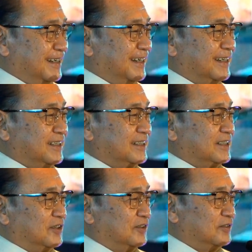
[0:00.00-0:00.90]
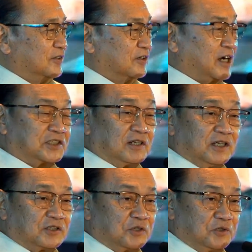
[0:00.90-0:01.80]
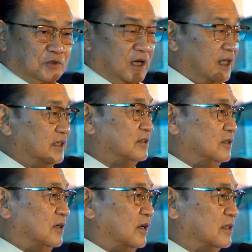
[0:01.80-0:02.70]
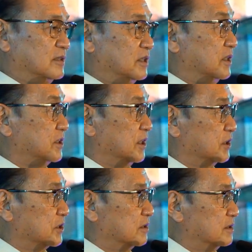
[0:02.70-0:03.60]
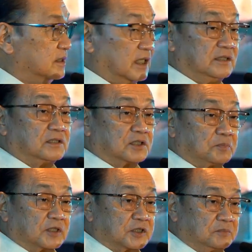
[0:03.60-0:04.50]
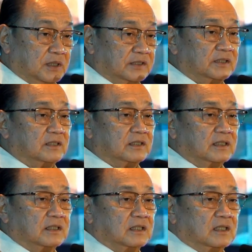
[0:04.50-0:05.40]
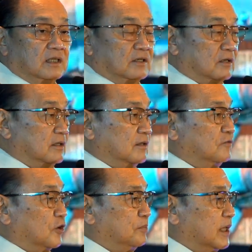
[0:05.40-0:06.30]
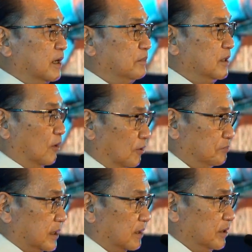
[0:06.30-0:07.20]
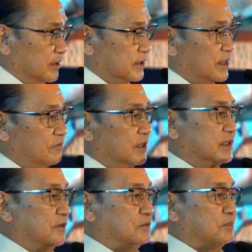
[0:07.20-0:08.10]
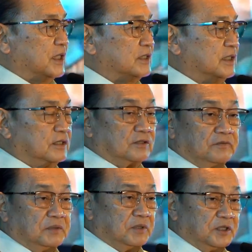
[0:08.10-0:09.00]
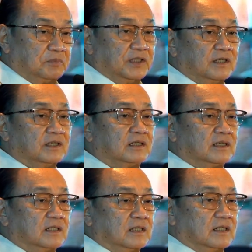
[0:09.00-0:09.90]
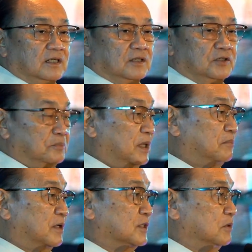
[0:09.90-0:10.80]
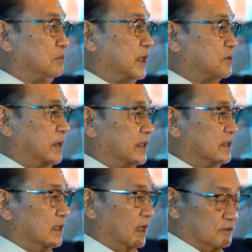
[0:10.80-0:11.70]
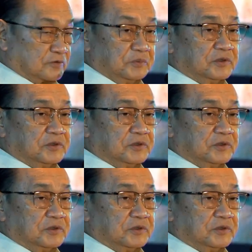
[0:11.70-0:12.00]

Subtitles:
So congratulations to you, Al, on the distinction and the responsibility for becoming the 77th President of MAP. Your members will be expecting a lot from you.